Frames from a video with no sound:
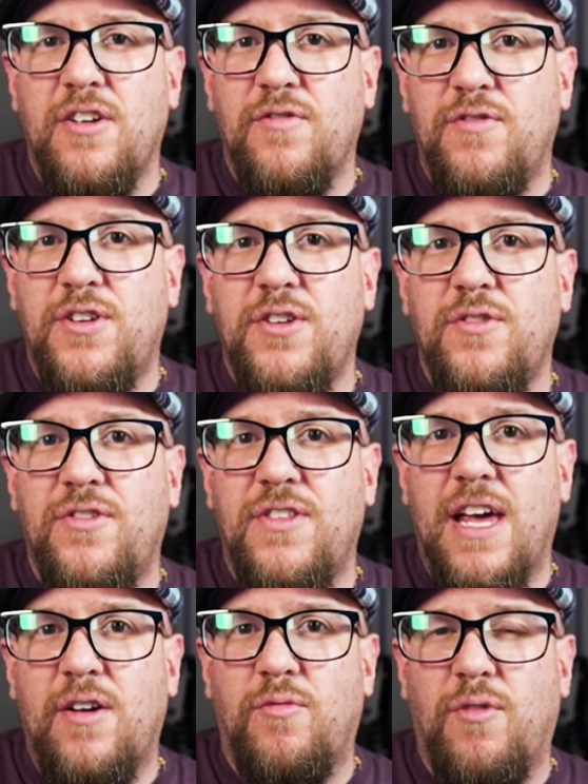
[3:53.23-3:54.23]
confused
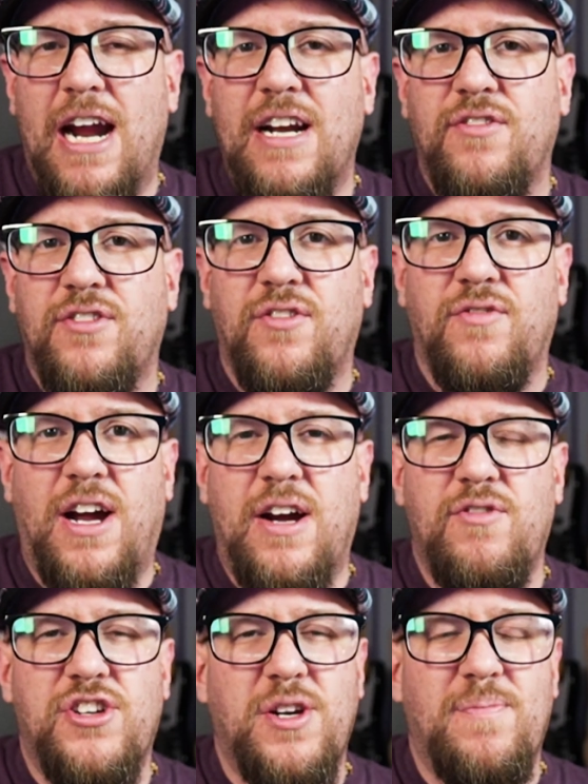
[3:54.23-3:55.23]
that right of
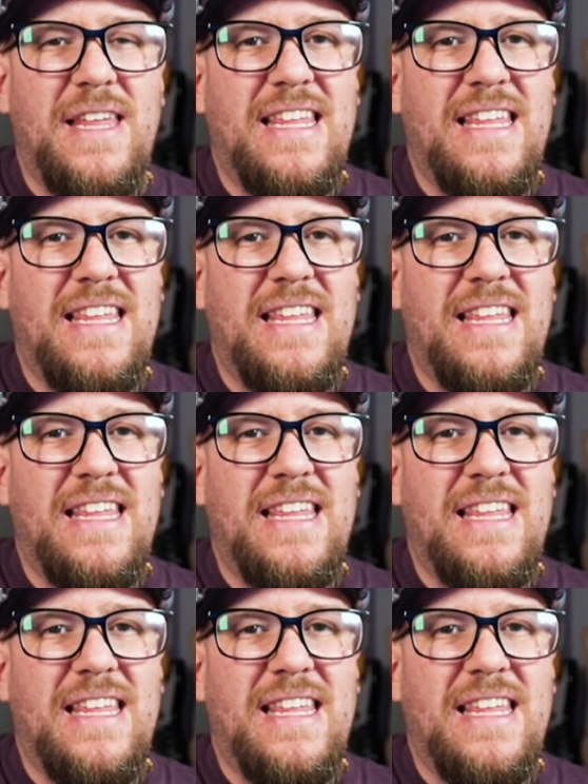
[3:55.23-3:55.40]
survivorship,